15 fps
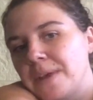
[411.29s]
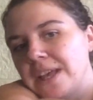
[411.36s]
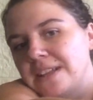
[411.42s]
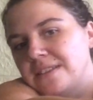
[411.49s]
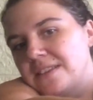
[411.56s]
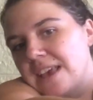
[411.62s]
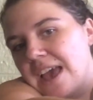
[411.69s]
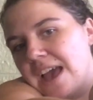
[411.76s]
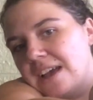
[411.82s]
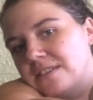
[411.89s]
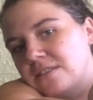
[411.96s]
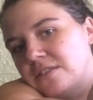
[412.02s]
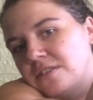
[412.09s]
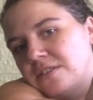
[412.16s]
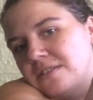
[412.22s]
It's
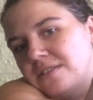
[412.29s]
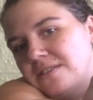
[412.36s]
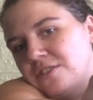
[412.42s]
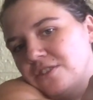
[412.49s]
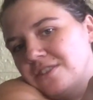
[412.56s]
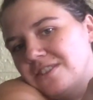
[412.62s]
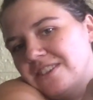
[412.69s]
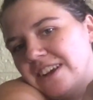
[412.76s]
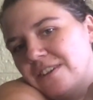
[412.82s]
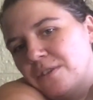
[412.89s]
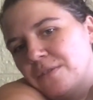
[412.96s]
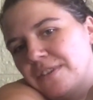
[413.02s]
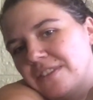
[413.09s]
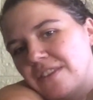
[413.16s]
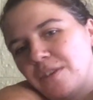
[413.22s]
I don't know
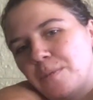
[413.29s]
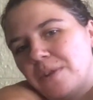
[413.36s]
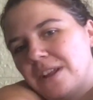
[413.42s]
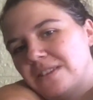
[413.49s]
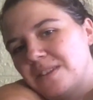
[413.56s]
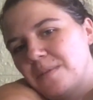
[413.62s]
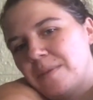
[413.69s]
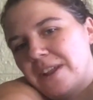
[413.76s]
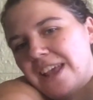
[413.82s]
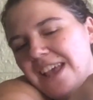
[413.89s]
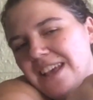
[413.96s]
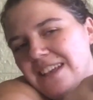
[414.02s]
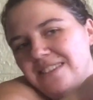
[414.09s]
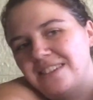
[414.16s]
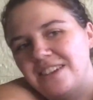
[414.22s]
if that's like pronounce it, but
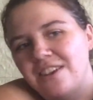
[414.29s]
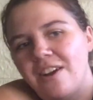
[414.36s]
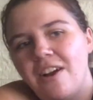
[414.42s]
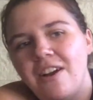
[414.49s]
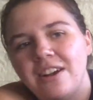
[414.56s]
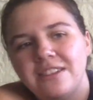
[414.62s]
ASTR.